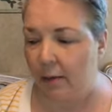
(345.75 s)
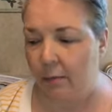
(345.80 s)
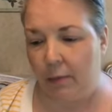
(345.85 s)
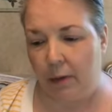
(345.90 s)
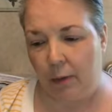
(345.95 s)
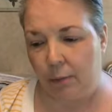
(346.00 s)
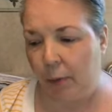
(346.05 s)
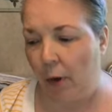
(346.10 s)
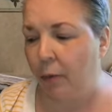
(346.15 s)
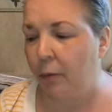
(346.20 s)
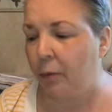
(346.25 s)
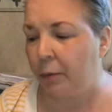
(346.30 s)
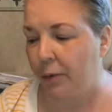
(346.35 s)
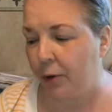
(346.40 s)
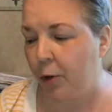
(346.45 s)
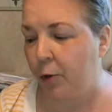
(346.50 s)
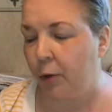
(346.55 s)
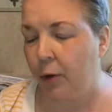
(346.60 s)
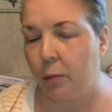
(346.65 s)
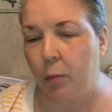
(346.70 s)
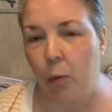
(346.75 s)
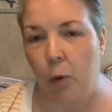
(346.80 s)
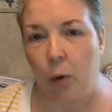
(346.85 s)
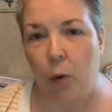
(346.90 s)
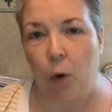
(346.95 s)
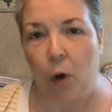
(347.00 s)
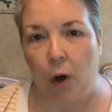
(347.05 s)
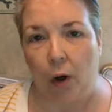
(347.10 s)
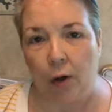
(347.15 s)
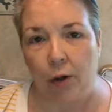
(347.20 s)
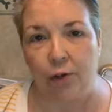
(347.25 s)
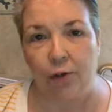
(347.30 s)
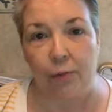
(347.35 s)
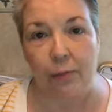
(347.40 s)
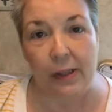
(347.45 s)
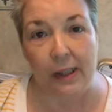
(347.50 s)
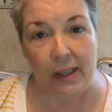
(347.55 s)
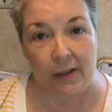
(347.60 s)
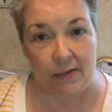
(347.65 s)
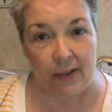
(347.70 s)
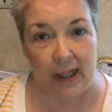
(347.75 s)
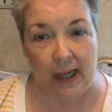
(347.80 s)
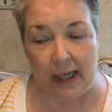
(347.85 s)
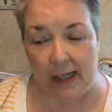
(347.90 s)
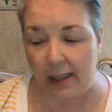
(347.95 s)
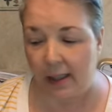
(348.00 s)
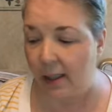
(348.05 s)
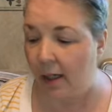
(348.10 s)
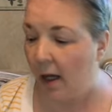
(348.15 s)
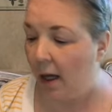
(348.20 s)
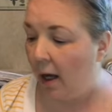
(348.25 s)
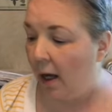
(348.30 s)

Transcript: I mean, I'll probably be doing more hauls from CVS.